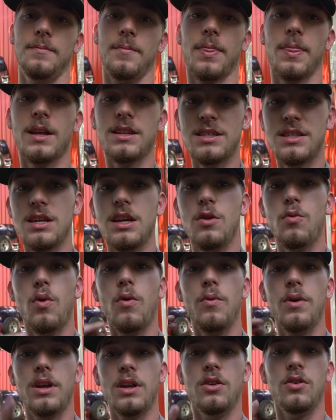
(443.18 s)
let's see what
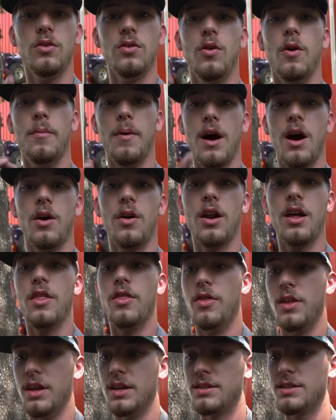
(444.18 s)
we can do about
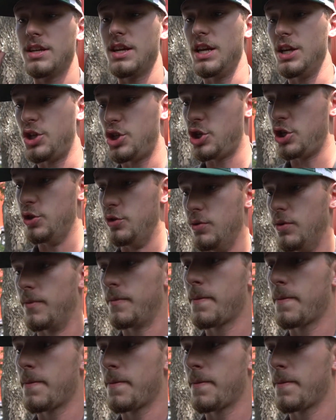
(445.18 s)
this issue.